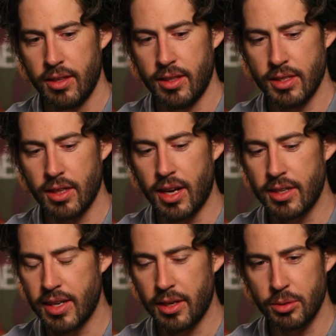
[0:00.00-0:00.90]
There's a lot
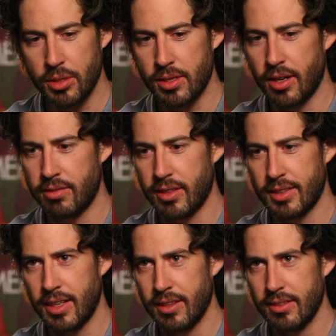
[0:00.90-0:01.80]
of dangerous stuff
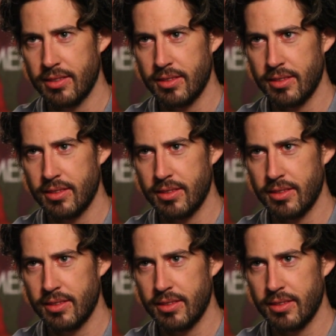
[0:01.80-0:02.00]
out there.